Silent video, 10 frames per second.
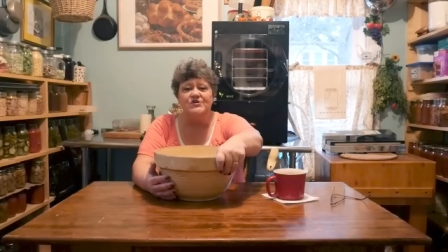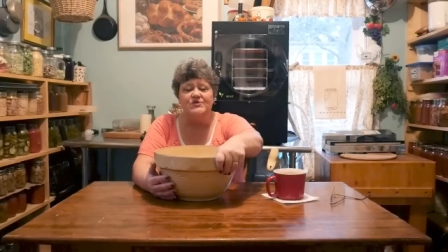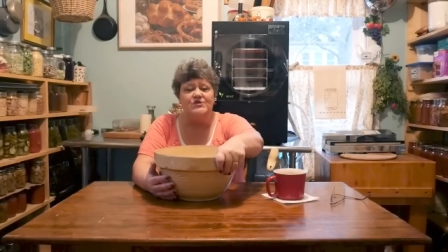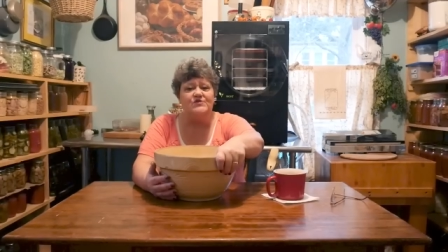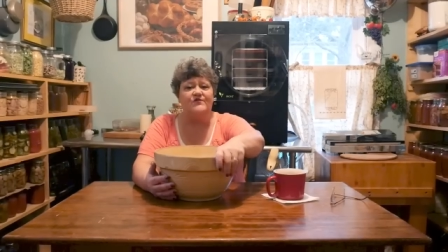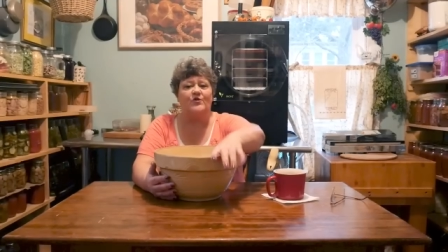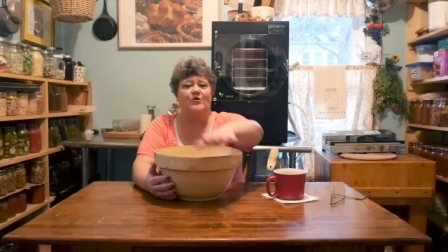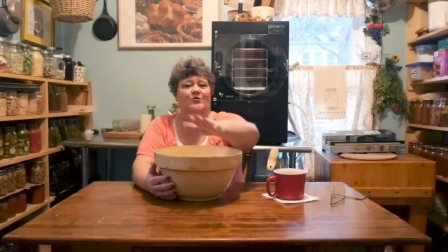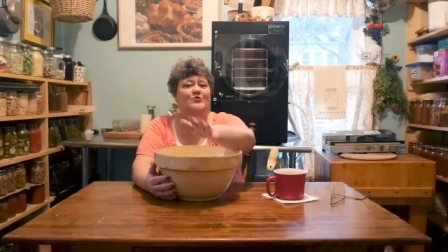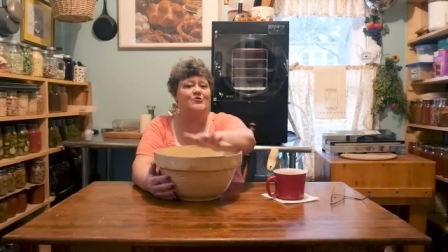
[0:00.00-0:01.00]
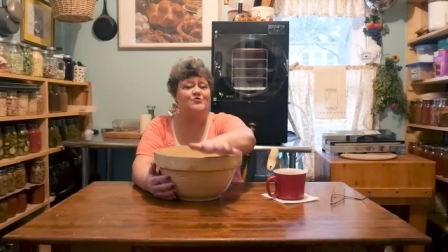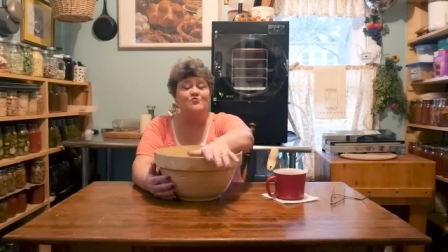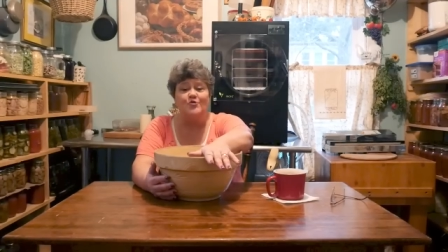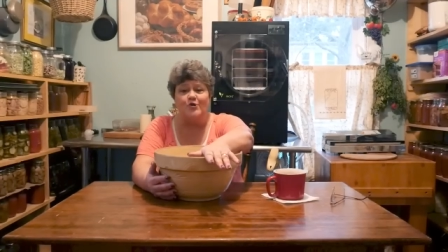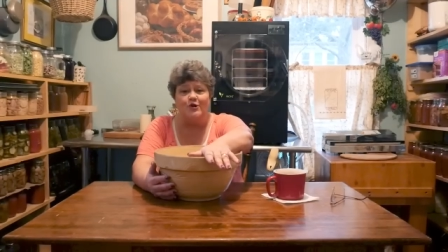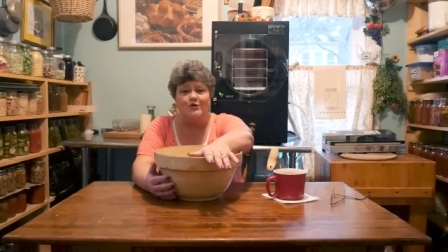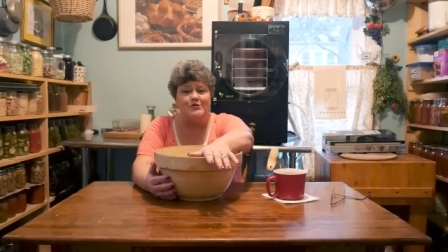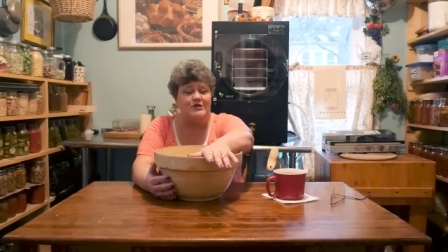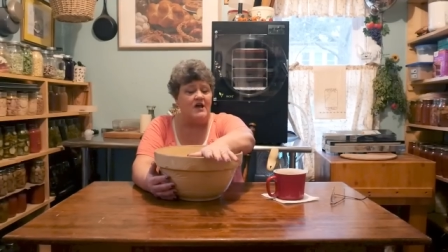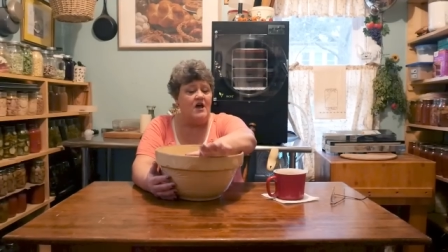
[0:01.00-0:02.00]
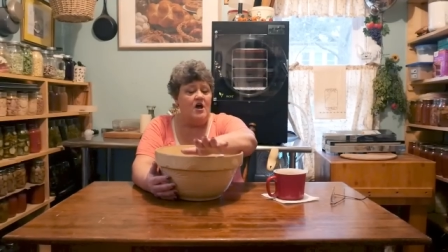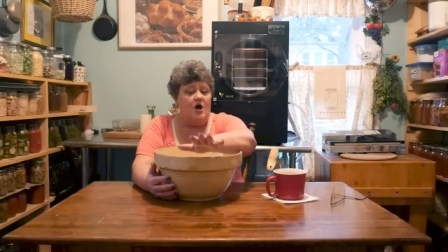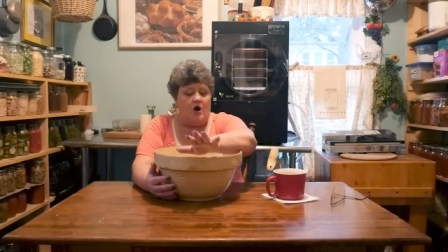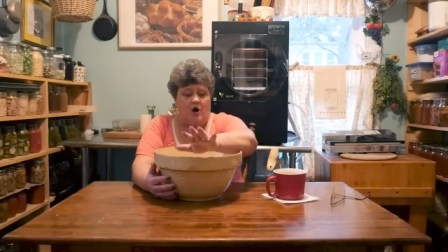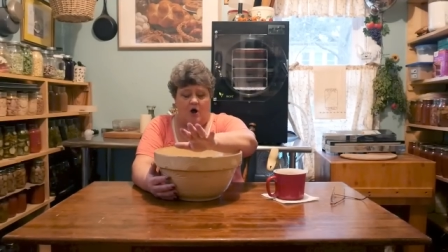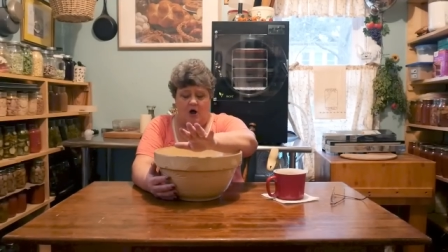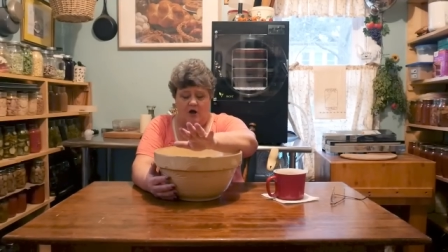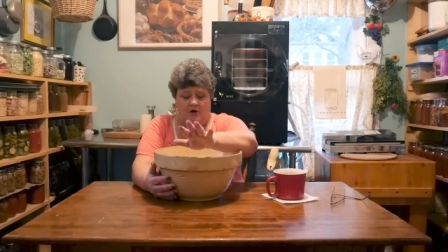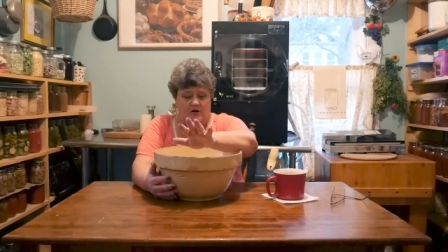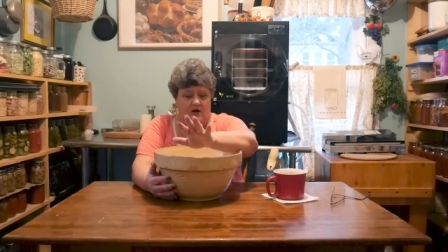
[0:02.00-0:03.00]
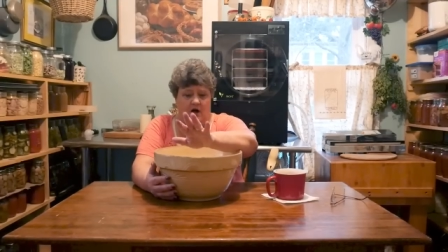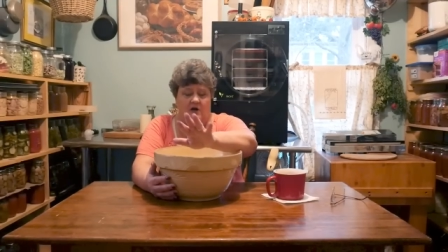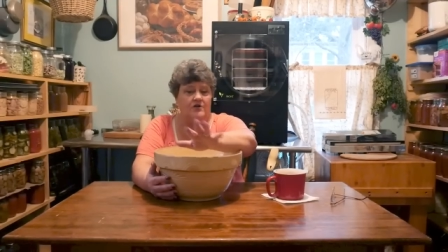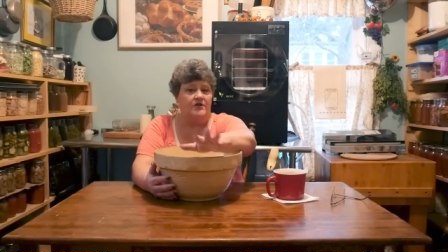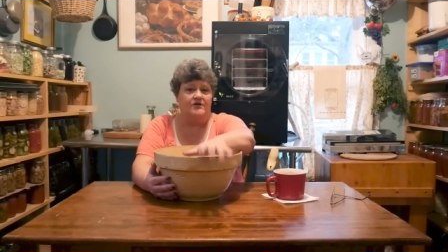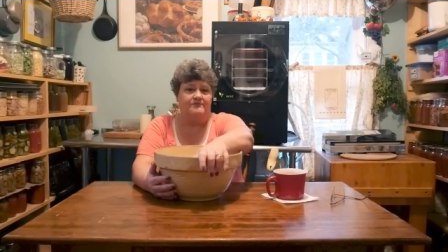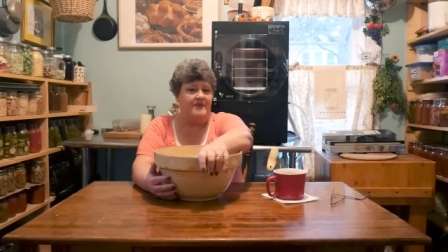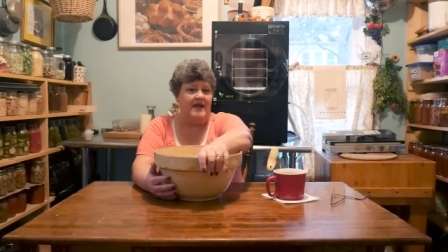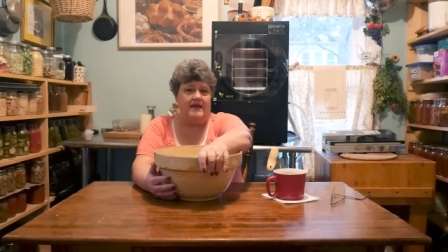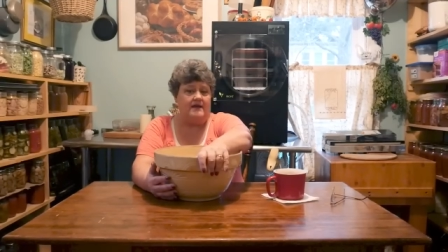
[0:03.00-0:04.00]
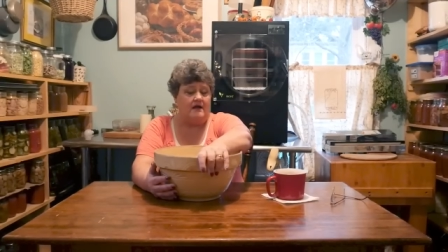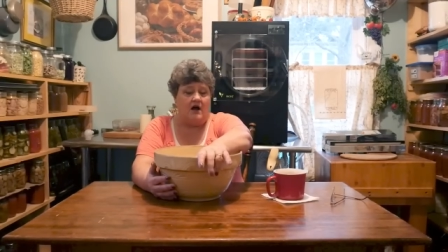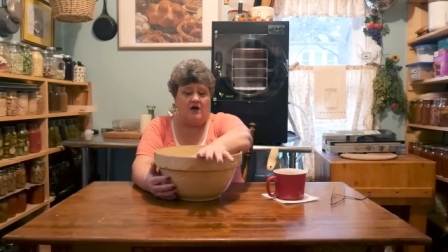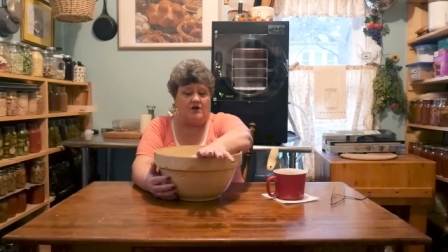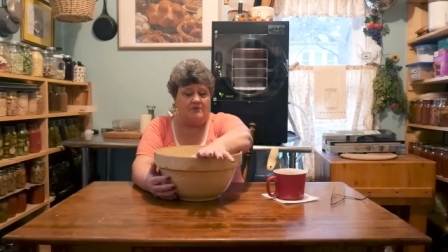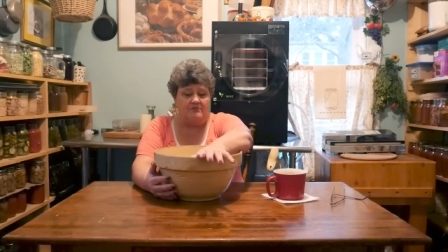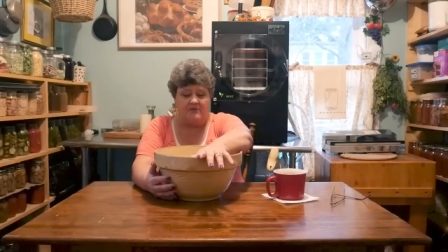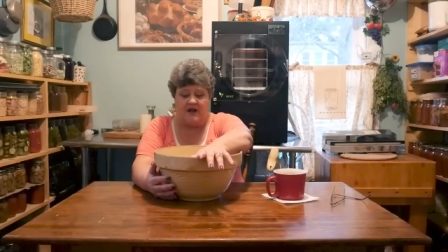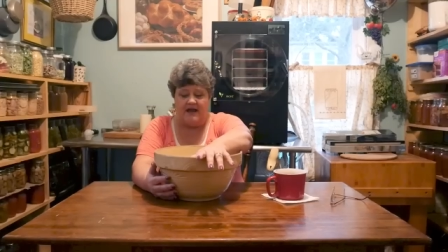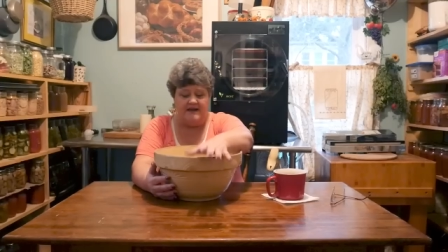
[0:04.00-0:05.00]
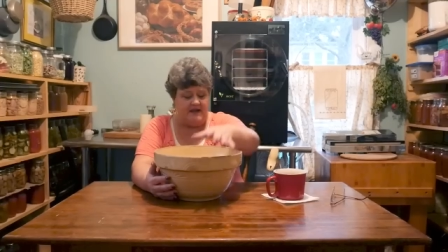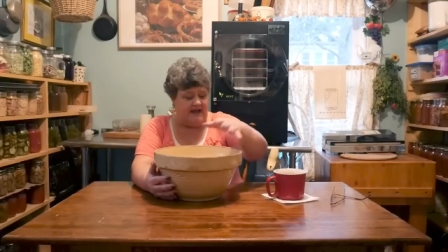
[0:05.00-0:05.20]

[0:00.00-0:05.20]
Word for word: used for her strudels, all, all her baking, all her bread.